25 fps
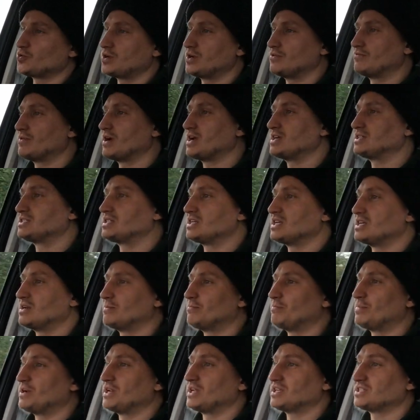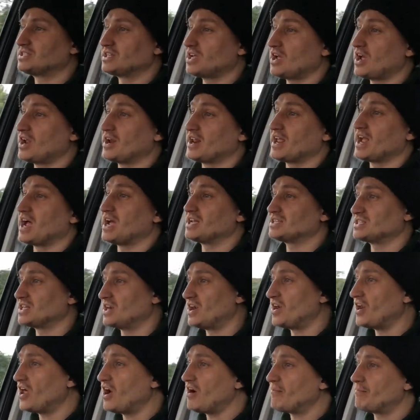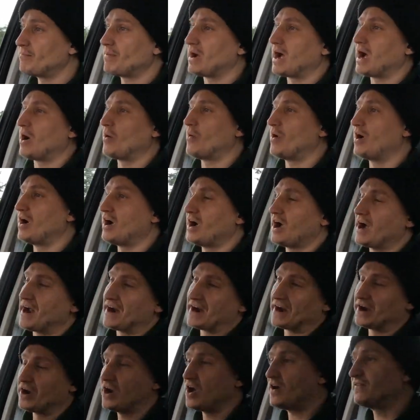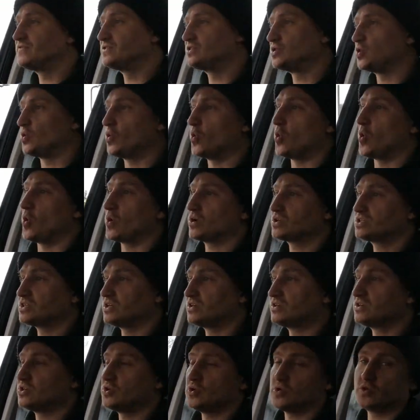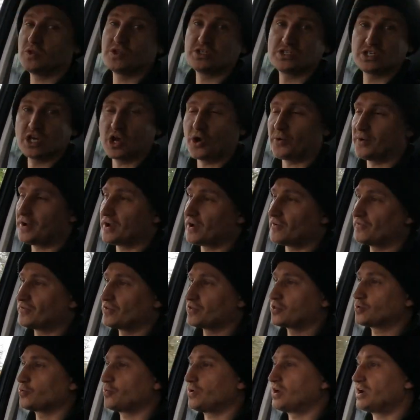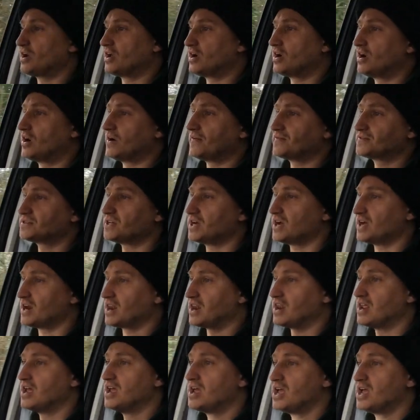street racing, but it certainly has enough power and enough torque to do the towing of three and a half ton,